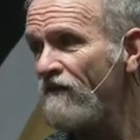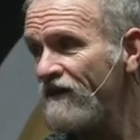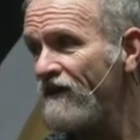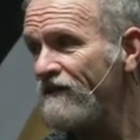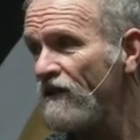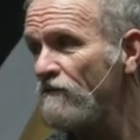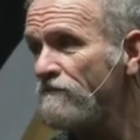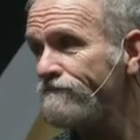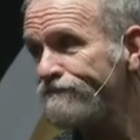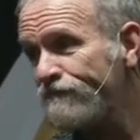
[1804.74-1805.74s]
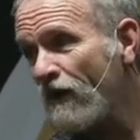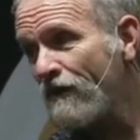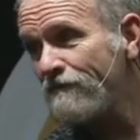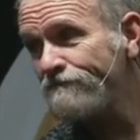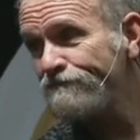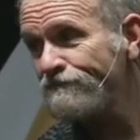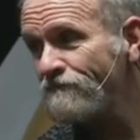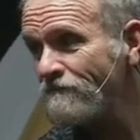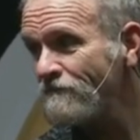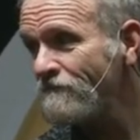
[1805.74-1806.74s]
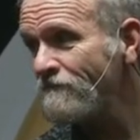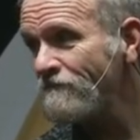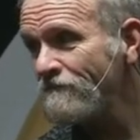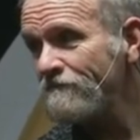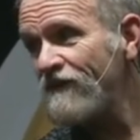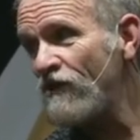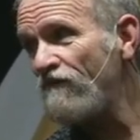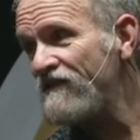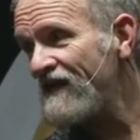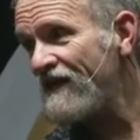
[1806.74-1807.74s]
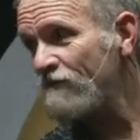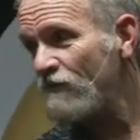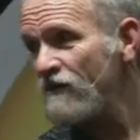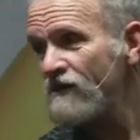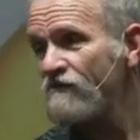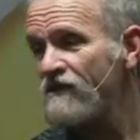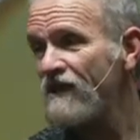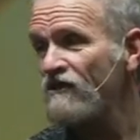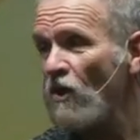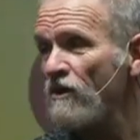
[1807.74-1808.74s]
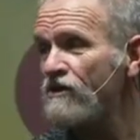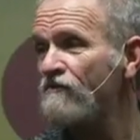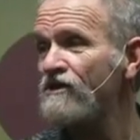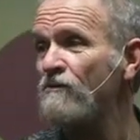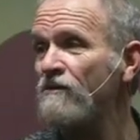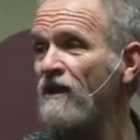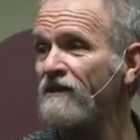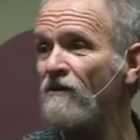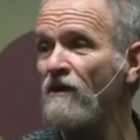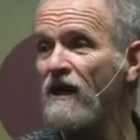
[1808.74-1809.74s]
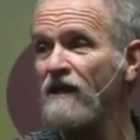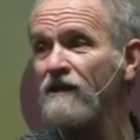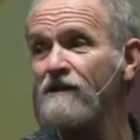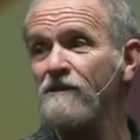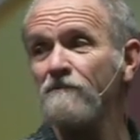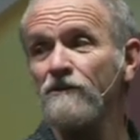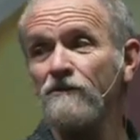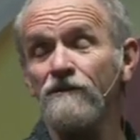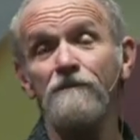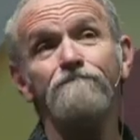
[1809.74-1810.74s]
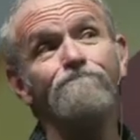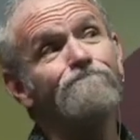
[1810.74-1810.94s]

because I don't want anybody to take me to the court because I did a, a good